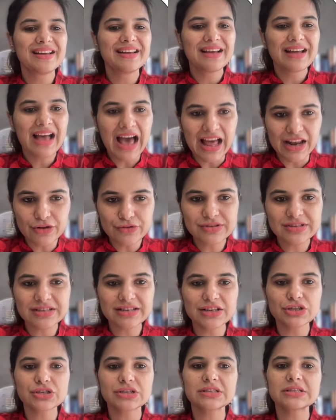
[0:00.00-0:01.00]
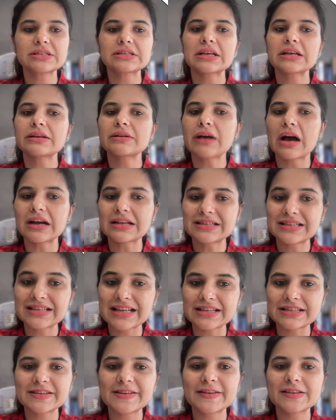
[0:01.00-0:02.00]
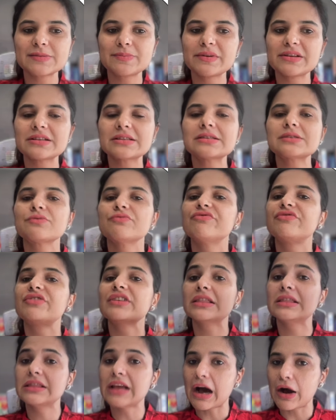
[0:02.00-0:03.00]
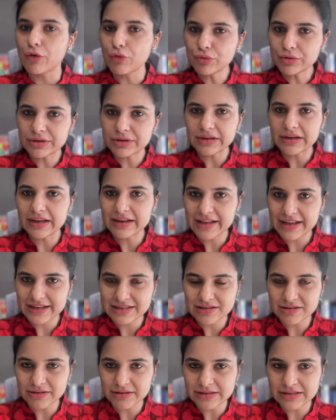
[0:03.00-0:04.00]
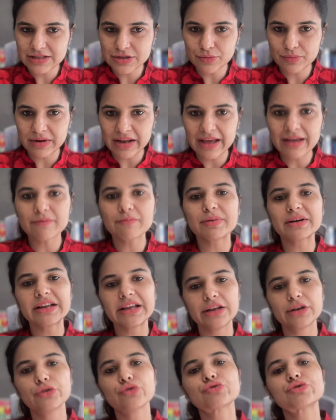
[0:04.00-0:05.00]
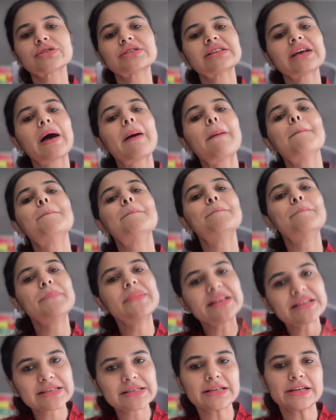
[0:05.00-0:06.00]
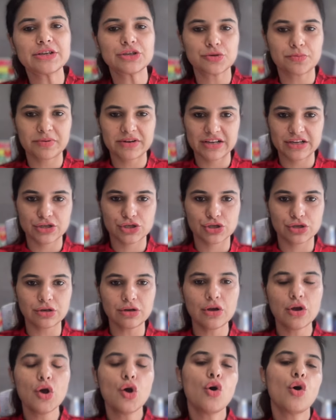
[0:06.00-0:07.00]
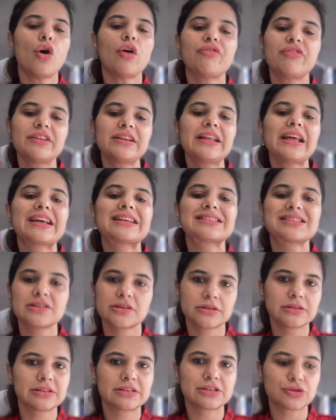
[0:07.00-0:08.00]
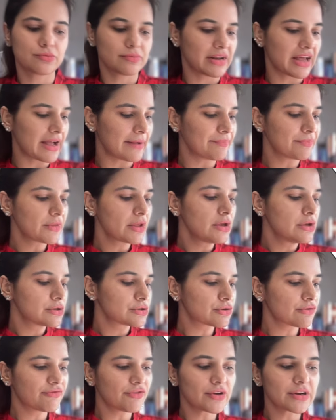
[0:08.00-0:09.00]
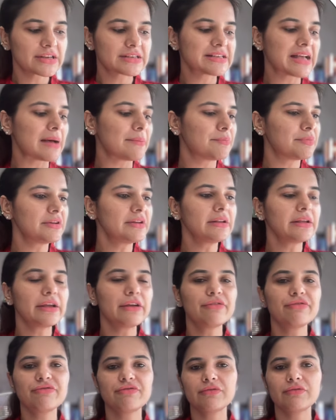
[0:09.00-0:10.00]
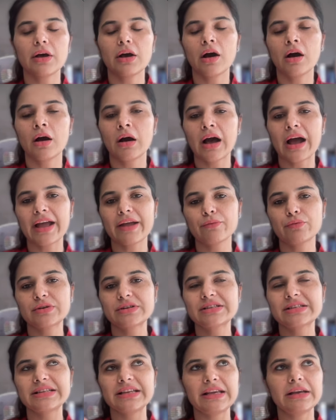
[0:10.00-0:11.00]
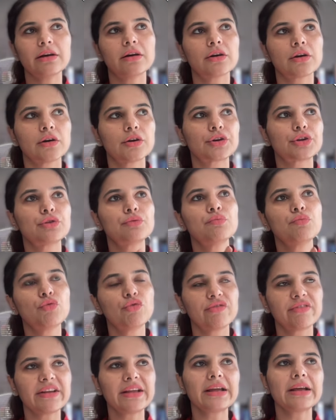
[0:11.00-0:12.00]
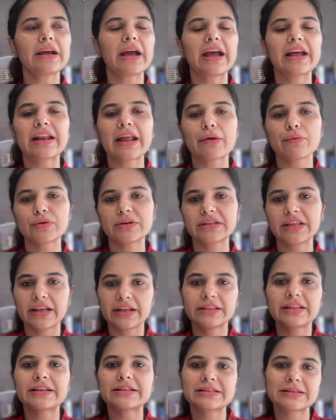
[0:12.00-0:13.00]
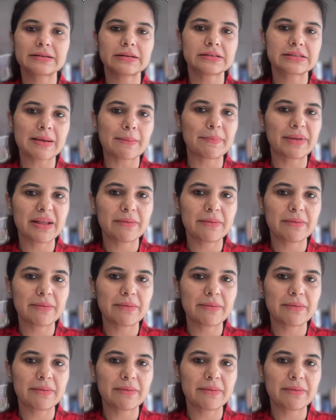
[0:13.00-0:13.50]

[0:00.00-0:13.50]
Hallucinations are sensory experience without an external stimuli, but illusions are misinterpretation of an external stimuli. So for example, if I would see a curtain moving and I would think there is somebody